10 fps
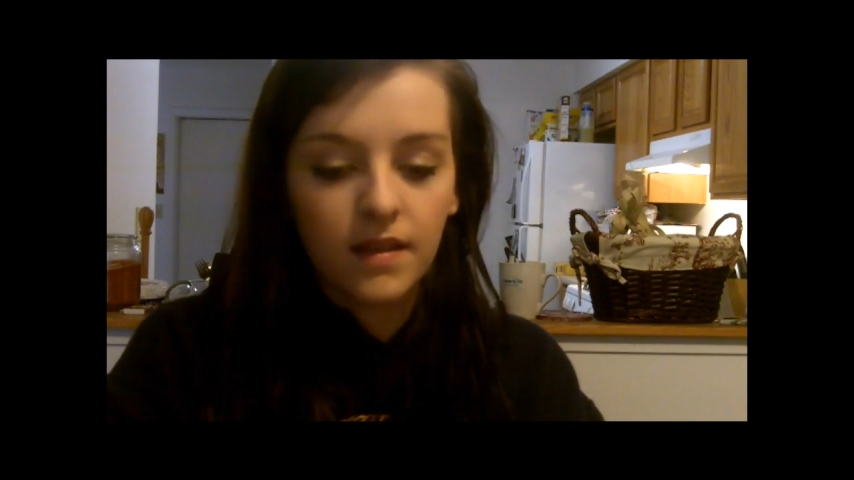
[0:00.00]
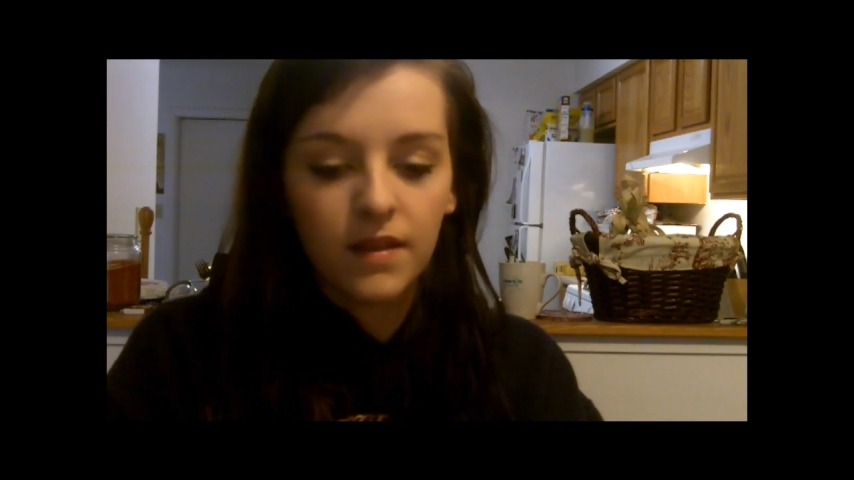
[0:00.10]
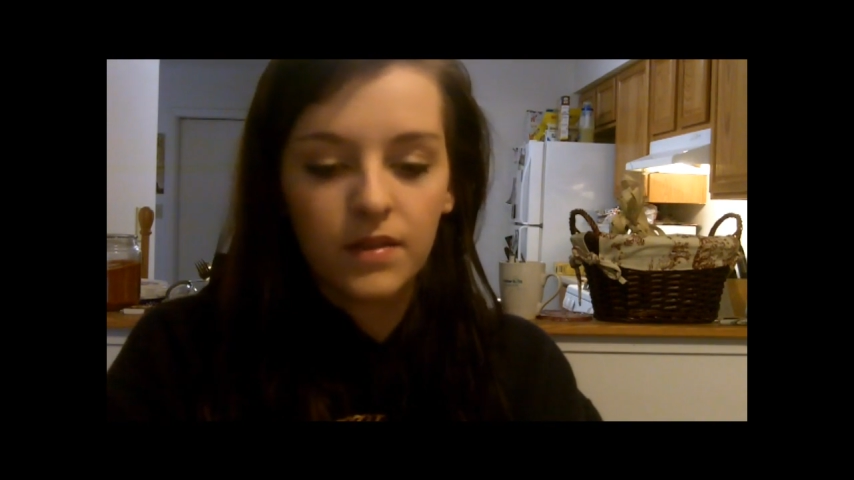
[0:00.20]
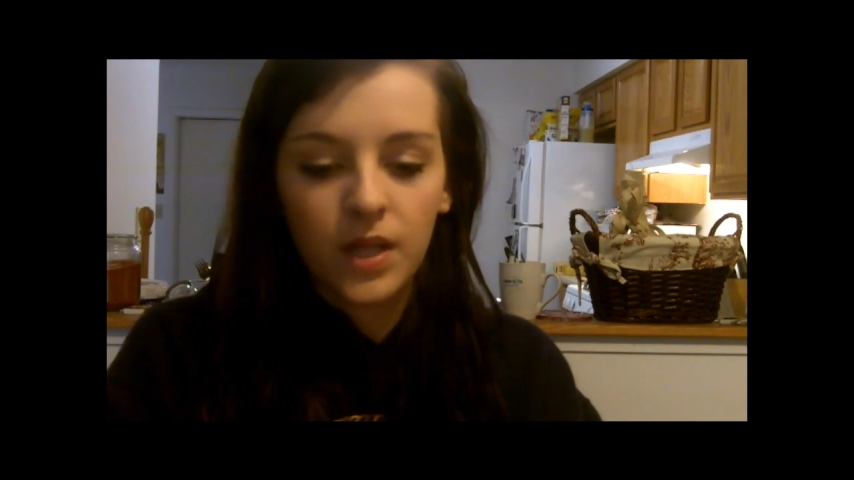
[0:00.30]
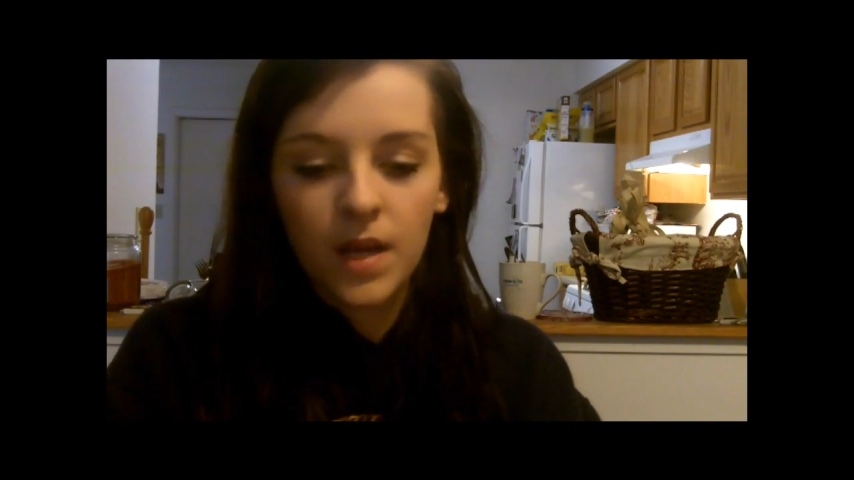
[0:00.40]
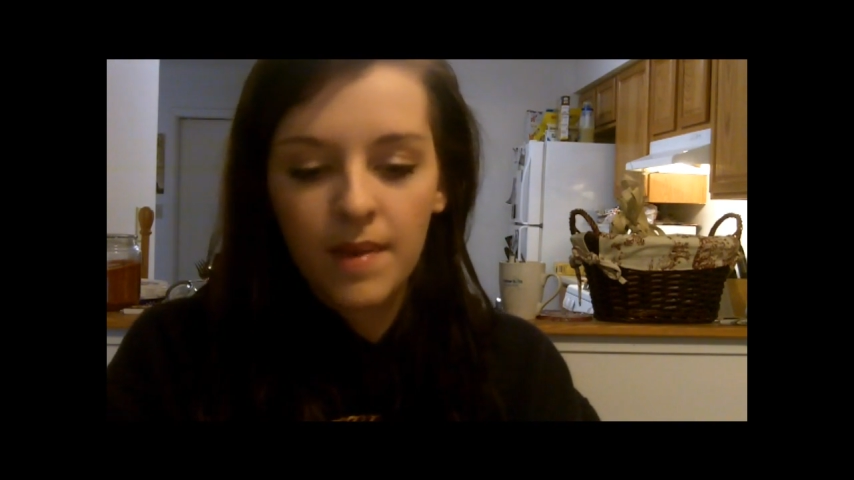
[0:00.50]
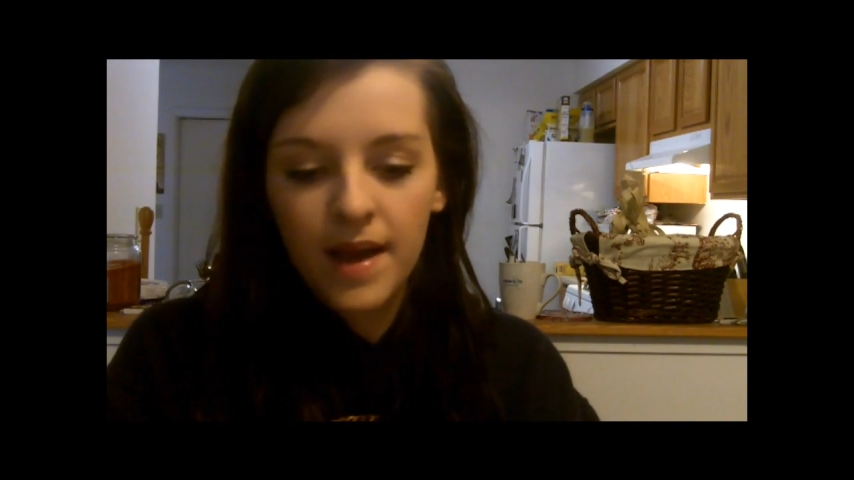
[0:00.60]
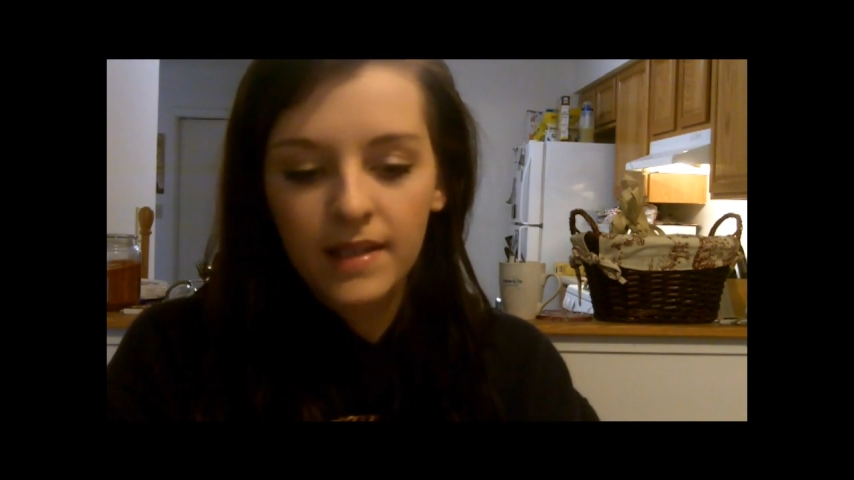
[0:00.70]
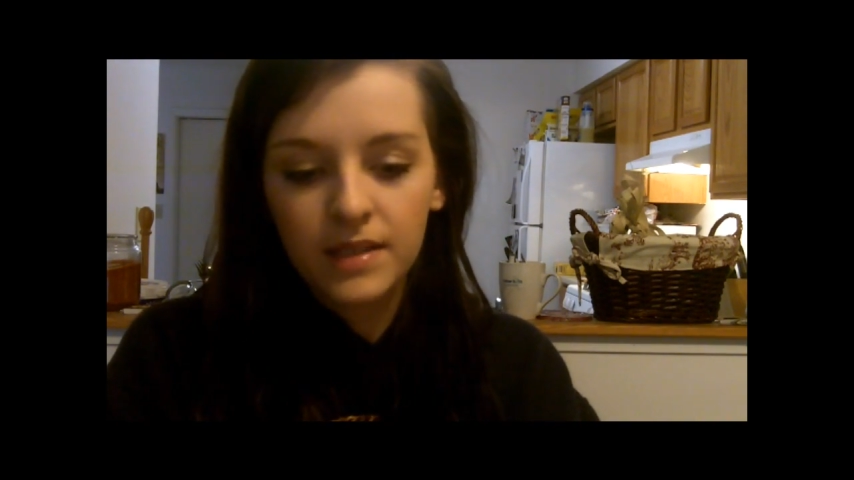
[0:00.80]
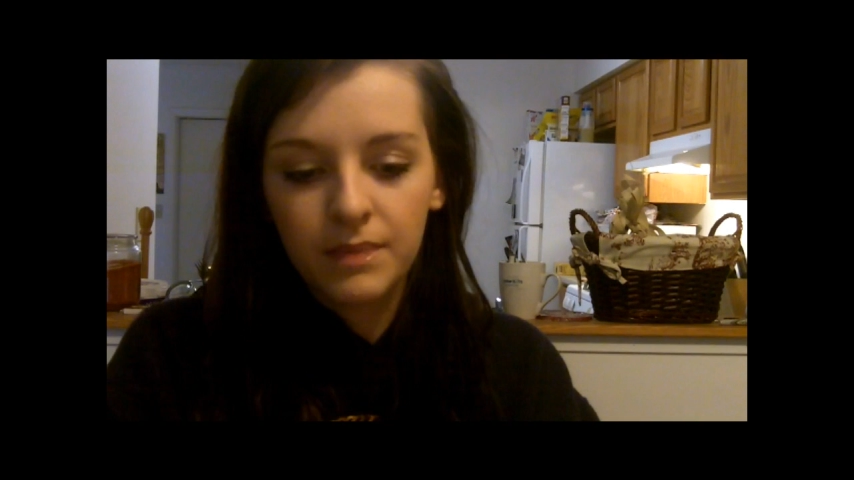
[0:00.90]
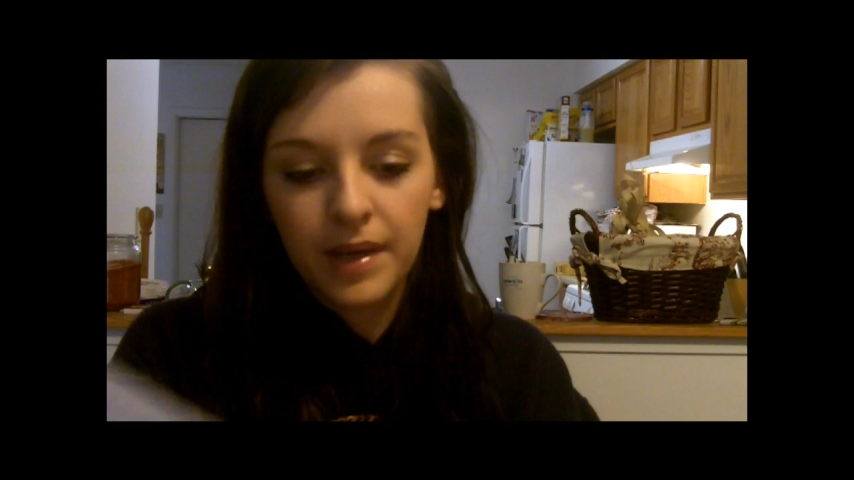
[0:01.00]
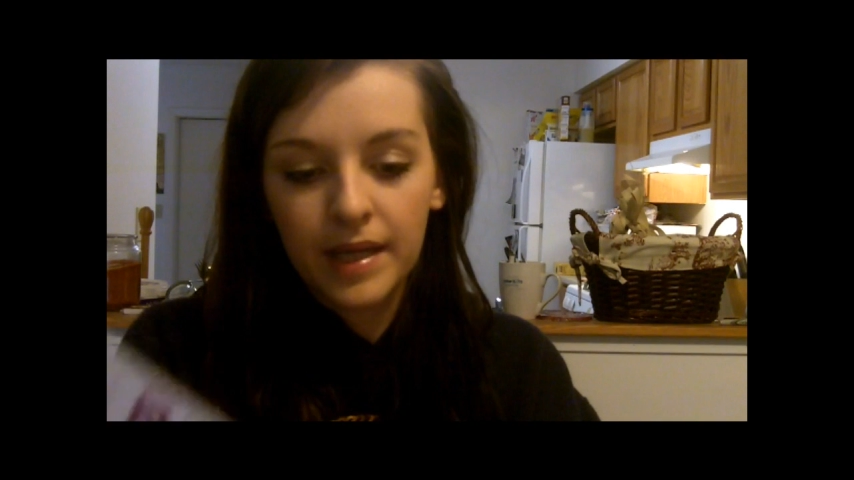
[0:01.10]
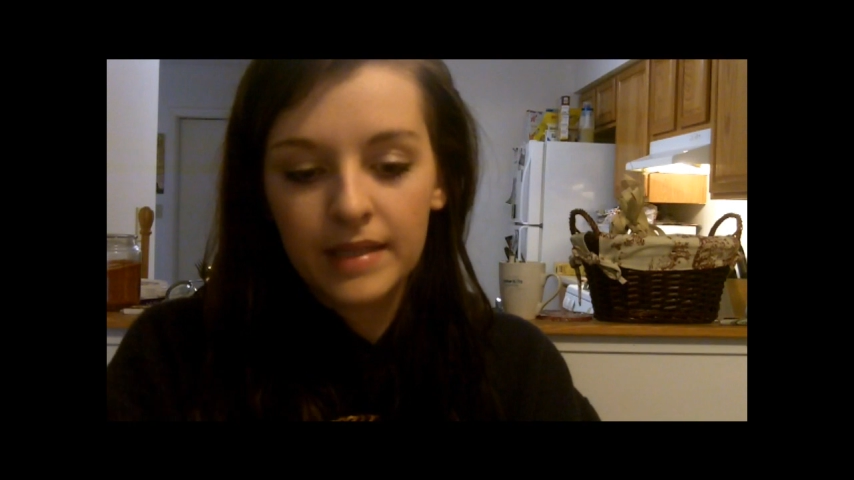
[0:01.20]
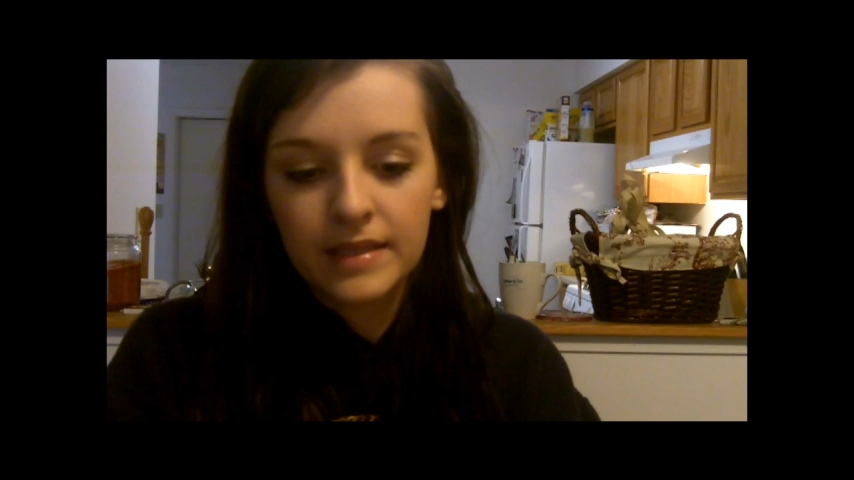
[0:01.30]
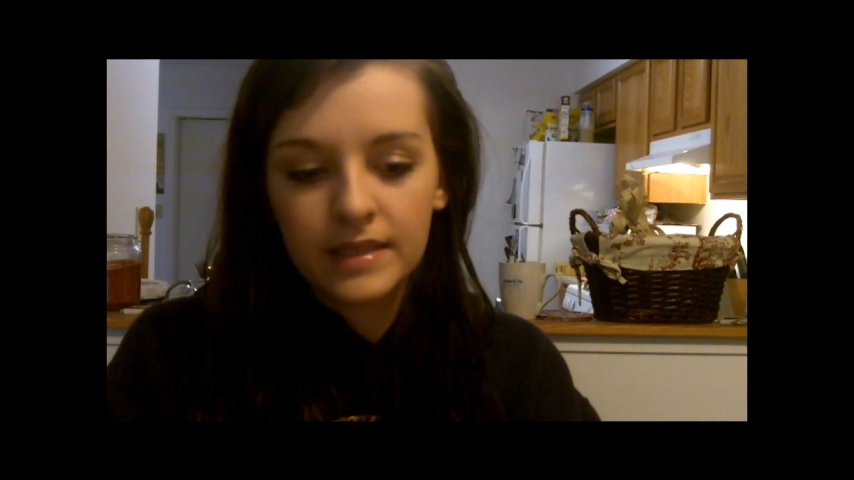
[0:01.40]
in the other glam bags,
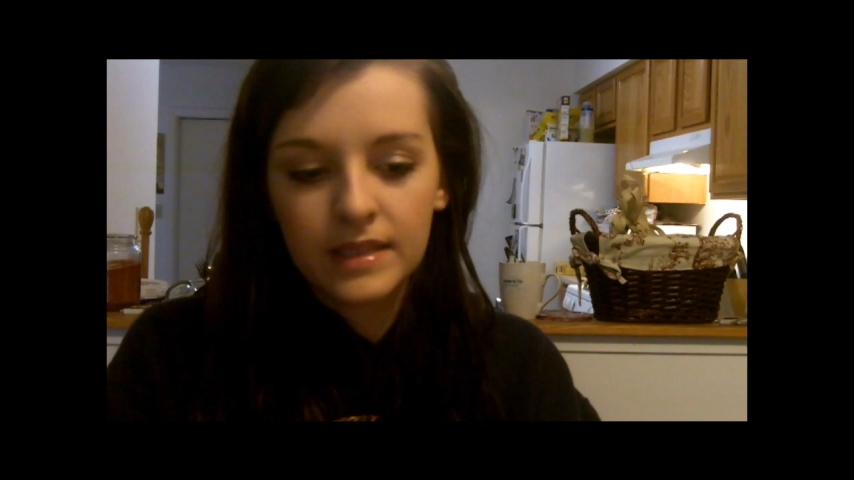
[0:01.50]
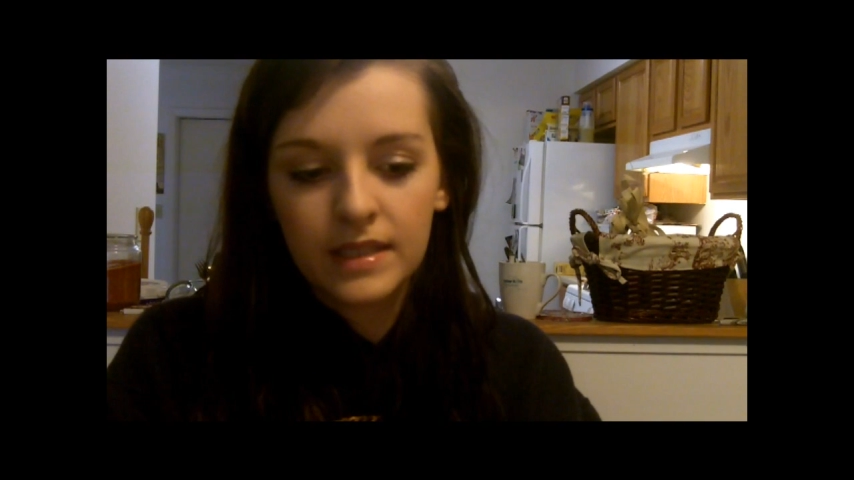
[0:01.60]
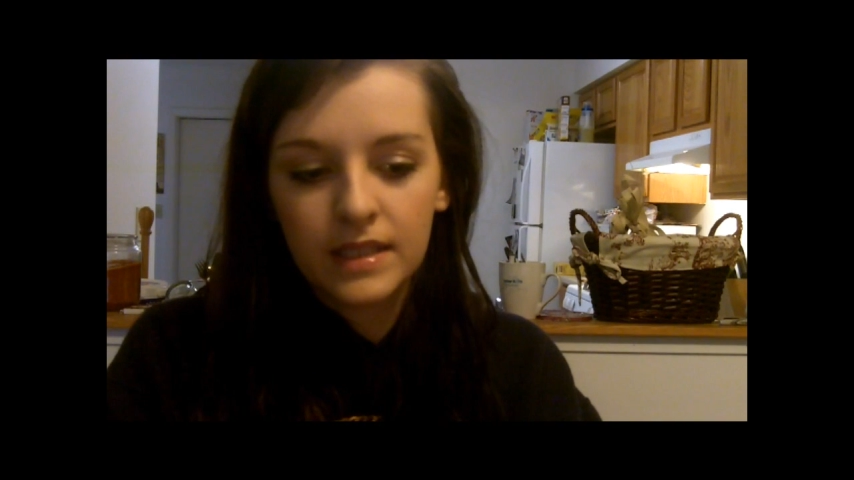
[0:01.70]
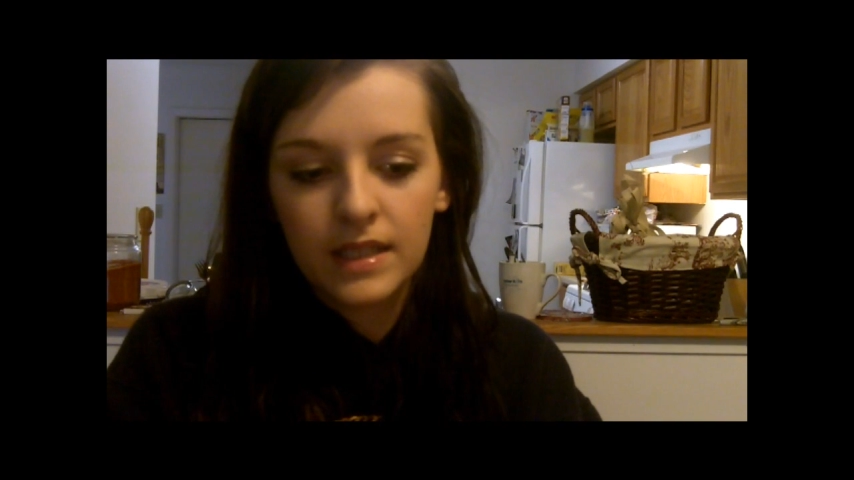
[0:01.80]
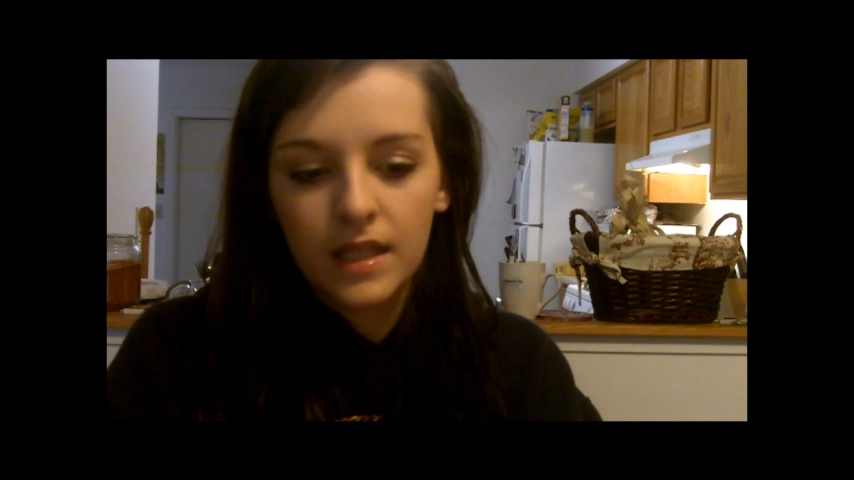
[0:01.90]
but